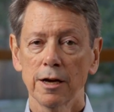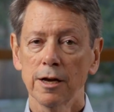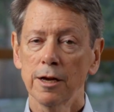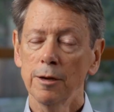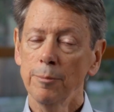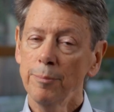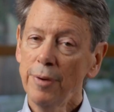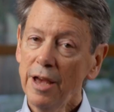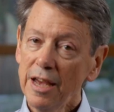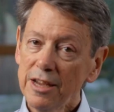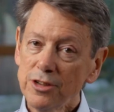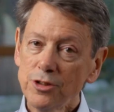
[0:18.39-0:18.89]

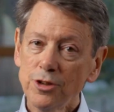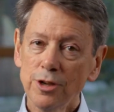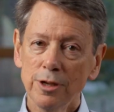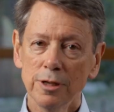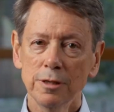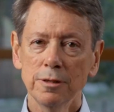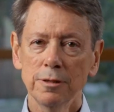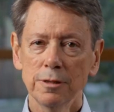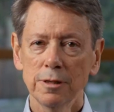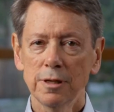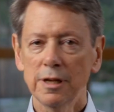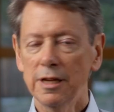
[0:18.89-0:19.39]

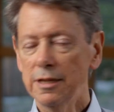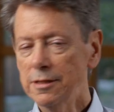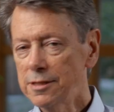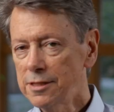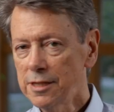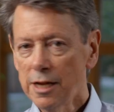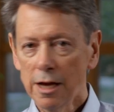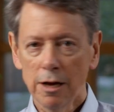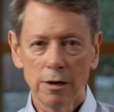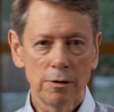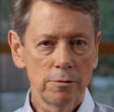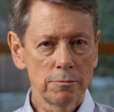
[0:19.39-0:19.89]
Compassion can
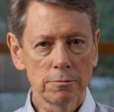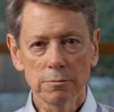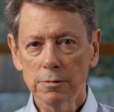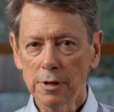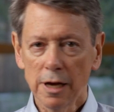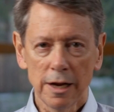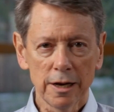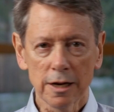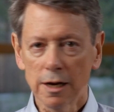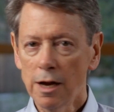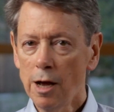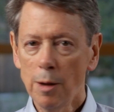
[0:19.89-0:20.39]
sound
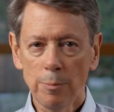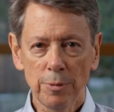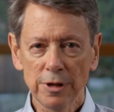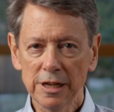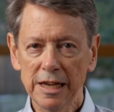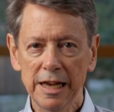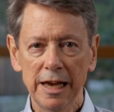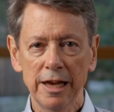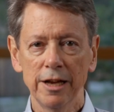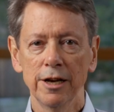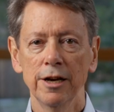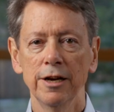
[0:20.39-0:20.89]
kind of
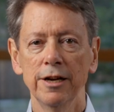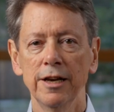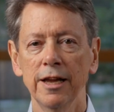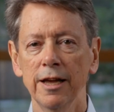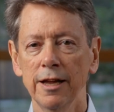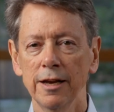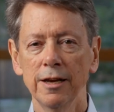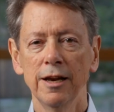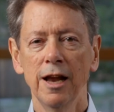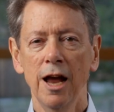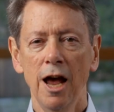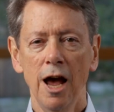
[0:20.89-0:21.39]
complicated,
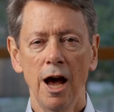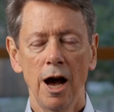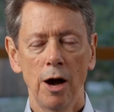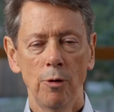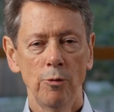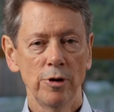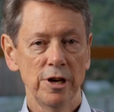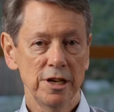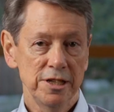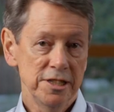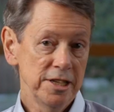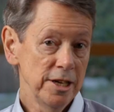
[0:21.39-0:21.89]
and I
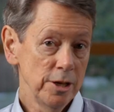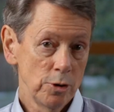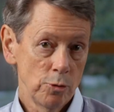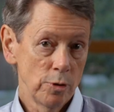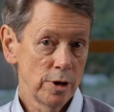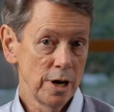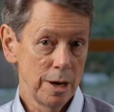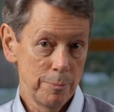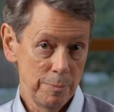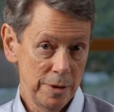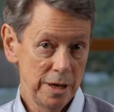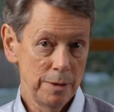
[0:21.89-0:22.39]
want to tell you
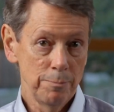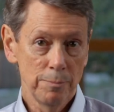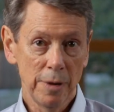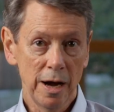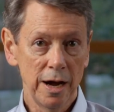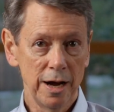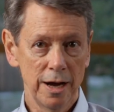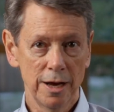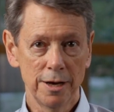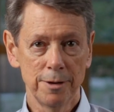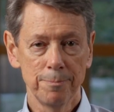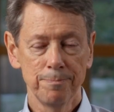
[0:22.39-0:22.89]
what I mean
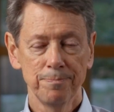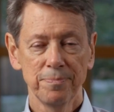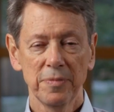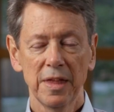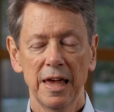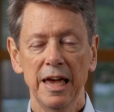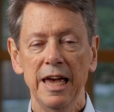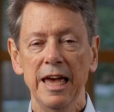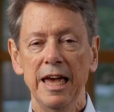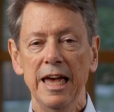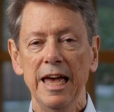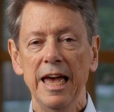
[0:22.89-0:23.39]
by it.
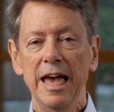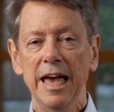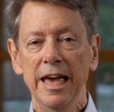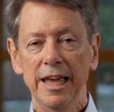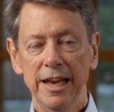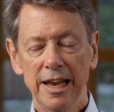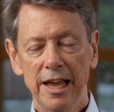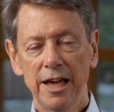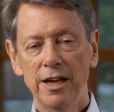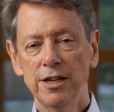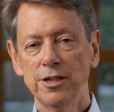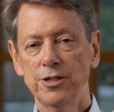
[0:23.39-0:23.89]

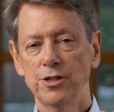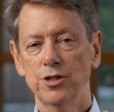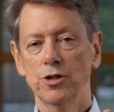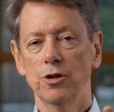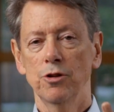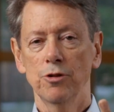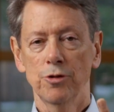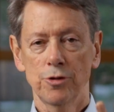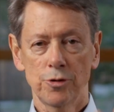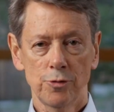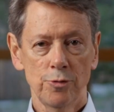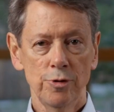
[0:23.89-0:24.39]
It has
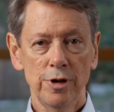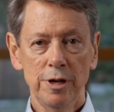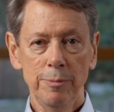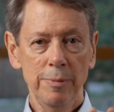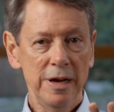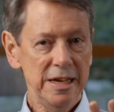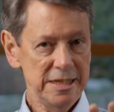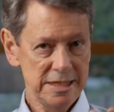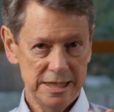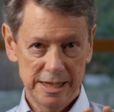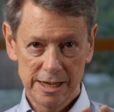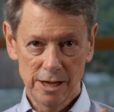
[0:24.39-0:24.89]
three
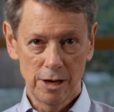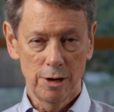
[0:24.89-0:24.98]
basic